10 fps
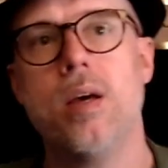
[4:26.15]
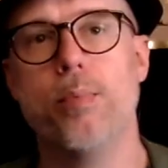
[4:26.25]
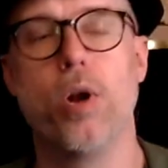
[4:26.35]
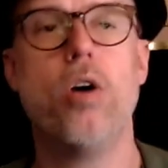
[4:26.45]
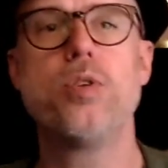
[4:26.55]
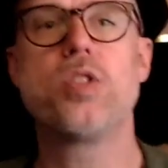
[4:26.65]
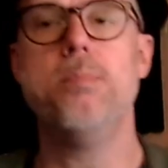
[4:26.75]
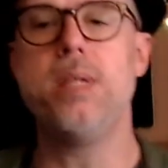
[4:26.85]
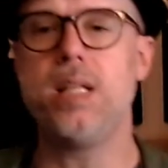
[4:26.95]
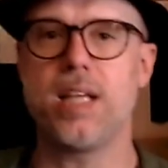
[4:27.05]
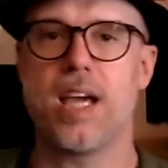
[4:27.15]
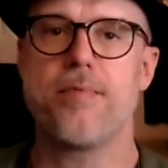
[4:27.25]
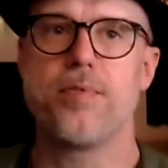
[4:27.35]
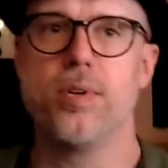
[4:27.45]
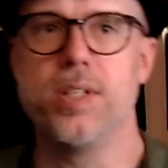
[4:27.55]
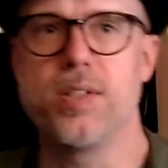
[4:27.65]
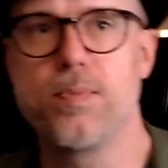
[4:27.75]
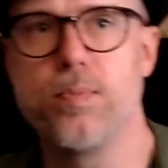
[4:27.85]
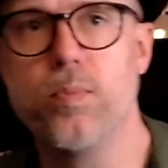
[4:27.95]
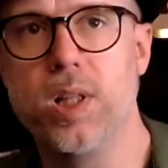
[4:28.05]
But almost immediately after
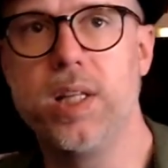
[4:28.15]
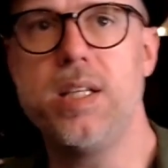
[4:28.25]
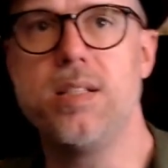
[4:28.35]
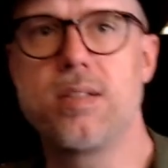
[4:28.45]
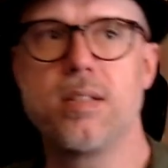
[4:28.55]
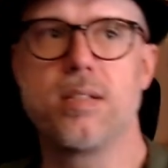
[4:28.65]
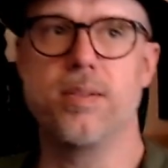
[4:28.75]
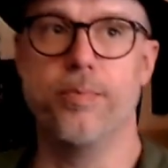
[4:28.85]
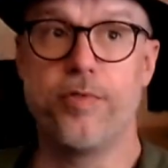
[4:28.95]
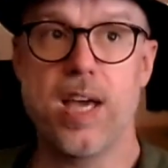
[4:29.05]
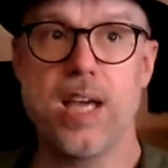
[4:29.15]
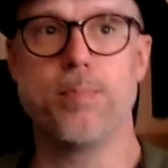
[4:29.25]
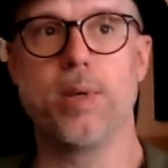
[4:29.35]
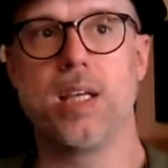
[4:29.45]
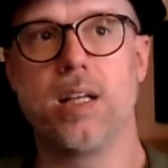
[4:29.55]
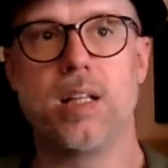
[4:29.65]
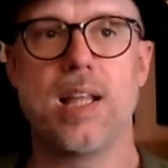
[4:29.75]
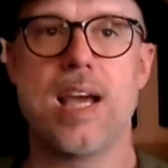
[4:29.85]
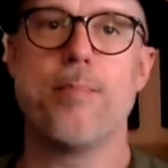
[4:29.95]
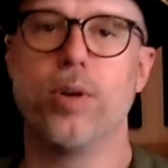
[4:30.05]
its release, some fans began
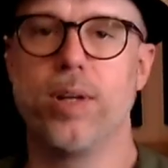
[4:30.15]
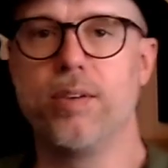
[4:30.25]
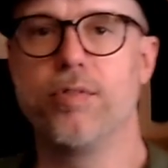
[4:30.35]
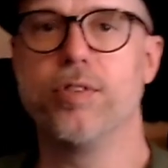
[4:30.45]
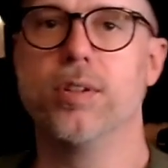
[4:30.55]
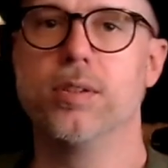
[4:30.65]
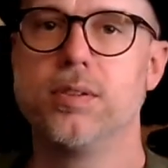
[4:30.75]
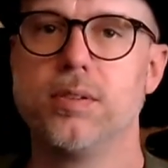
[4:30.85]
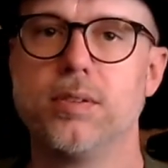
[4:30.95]
clamoring for